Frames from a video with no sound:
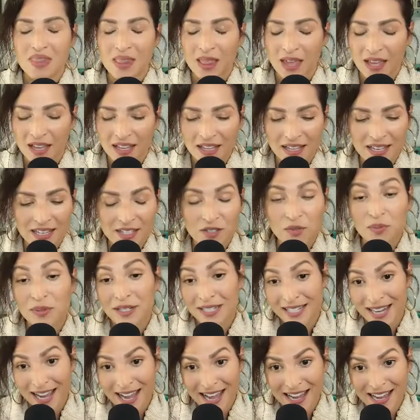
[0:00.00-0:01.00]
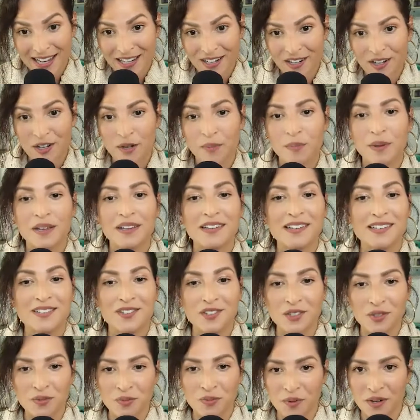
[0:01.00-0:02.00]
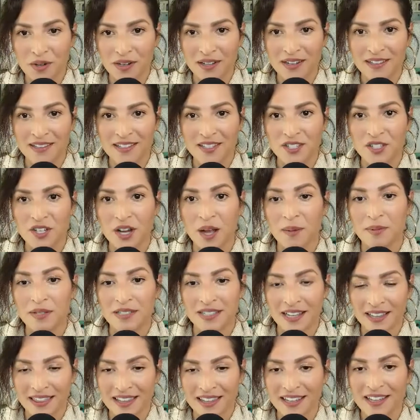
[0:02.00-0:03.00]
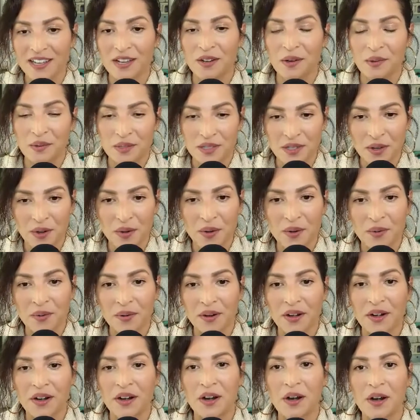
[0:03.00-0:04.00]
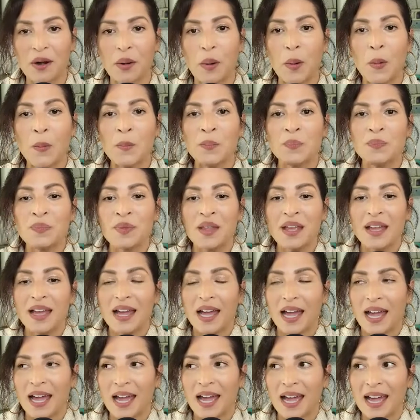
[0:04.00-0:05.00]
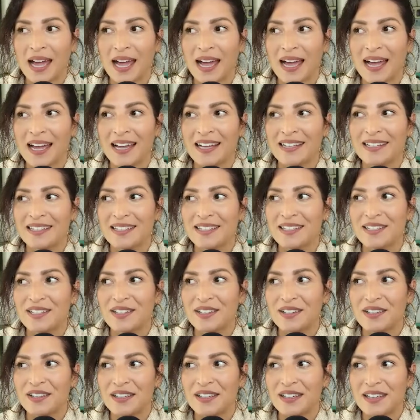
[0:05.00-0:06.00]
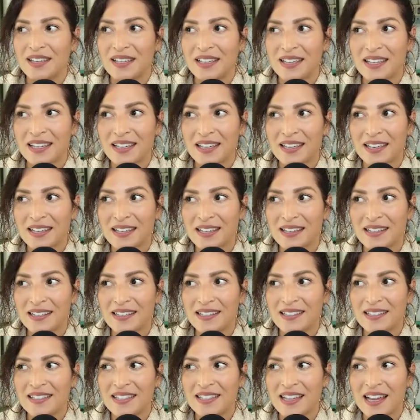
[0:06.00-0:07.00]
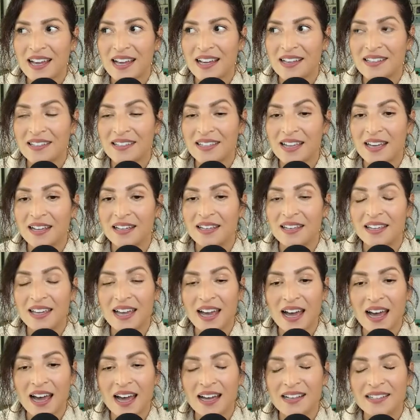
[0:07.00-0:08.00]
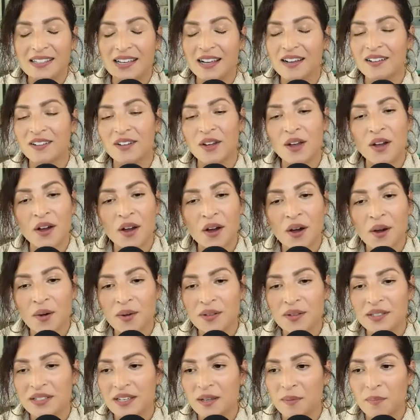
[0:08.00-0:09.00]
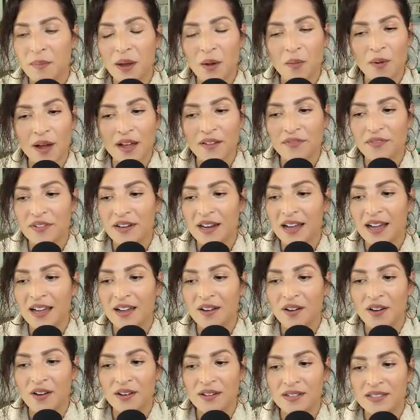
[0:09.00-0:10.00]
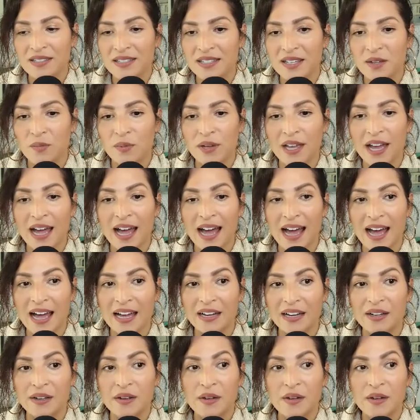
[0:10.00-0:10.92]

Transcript: He's retired, but he's just working this job because I think he knows the owner. And he says, like, yeah, he's like, no, he's like, my wife and I, honestly, we had